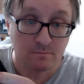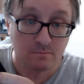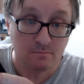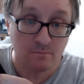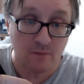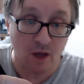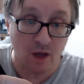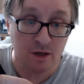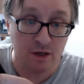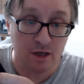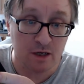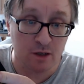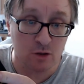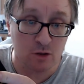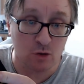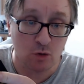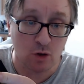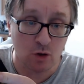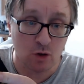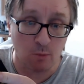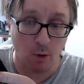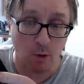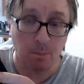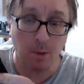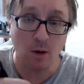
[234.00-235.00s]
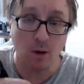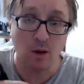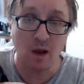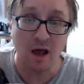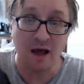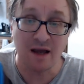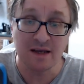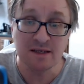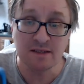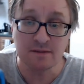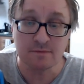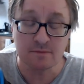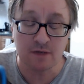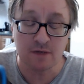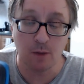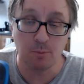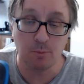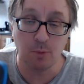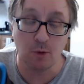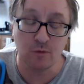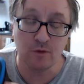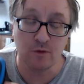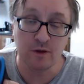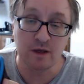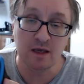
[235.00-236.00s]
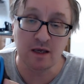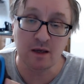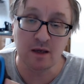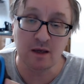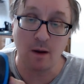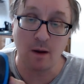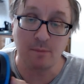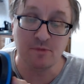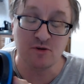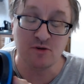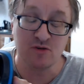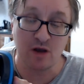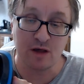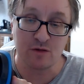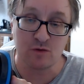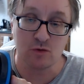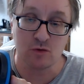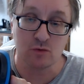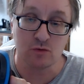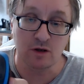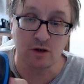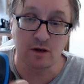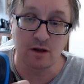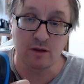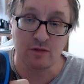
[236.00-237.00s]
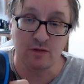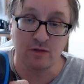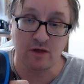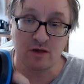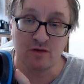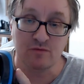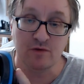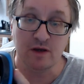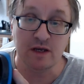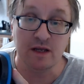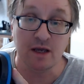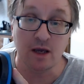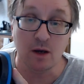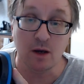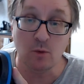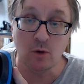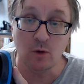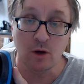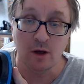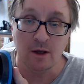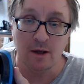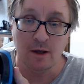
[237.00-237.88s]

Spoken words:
and you can look them up online. I'll put the web address underneath this video,